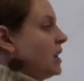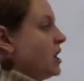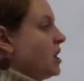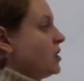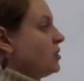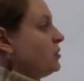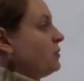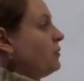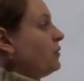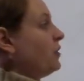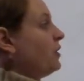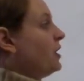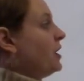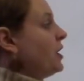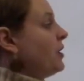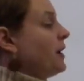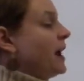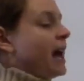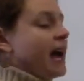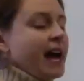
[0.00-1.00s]
So we want to
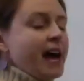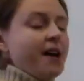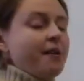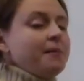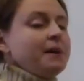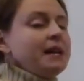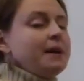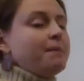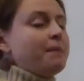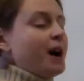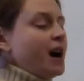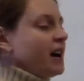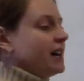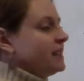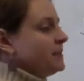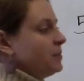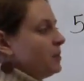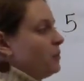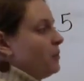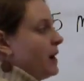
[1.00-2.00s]
know how many
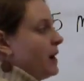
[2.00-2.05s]
possible